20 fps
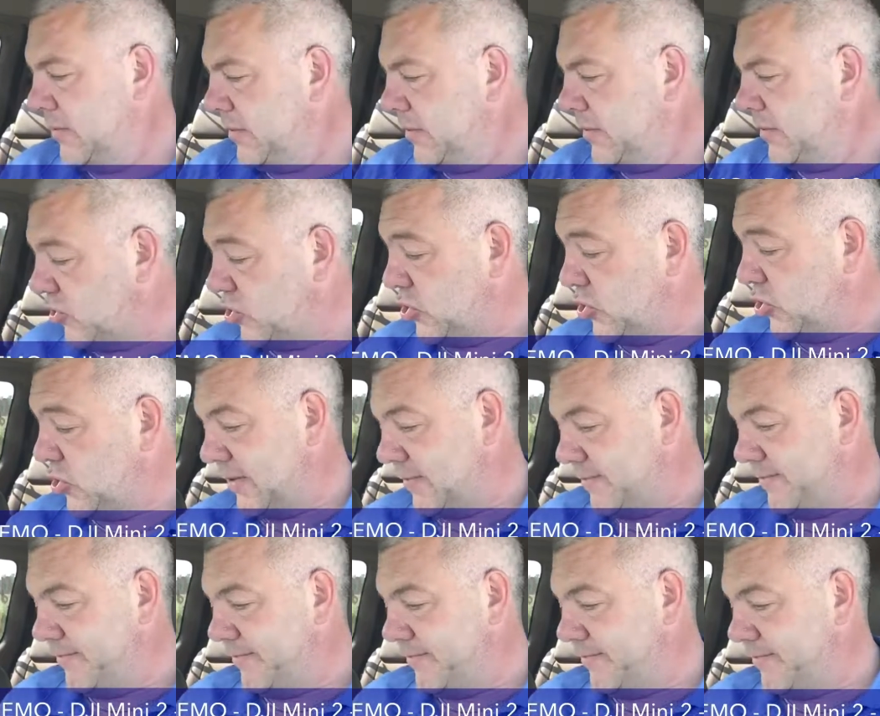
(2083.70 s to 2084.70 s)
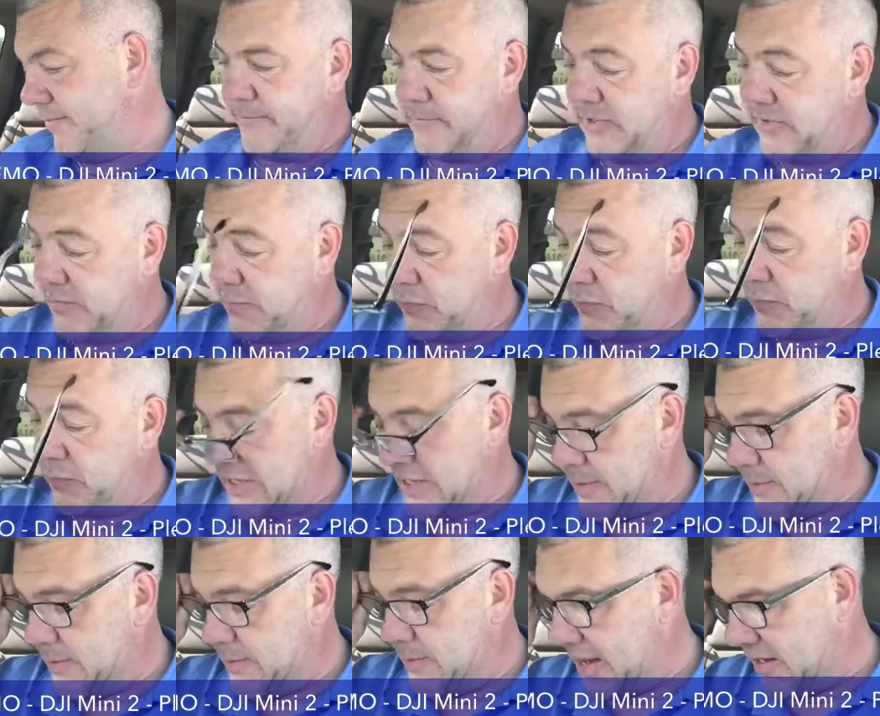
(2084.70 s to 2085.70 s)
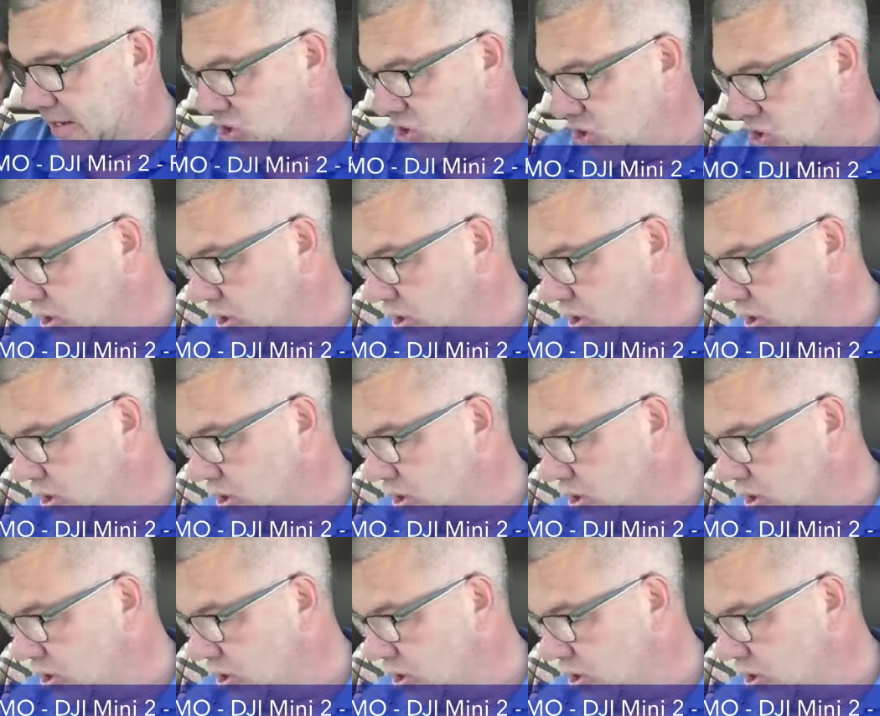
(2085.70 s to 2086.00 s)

Here, I'll show you. Let's bring that back,